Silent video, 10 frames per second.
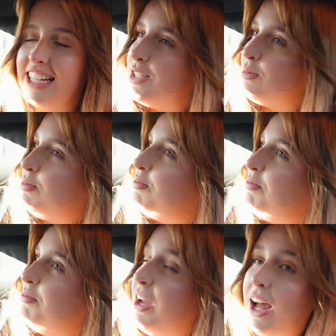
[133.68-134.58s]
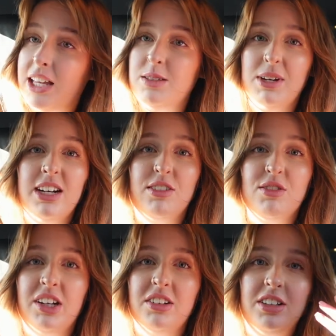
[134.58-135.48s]
has has been
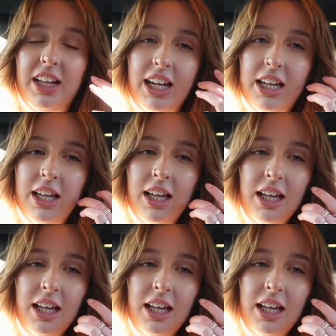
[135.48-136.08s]
unreal. Like,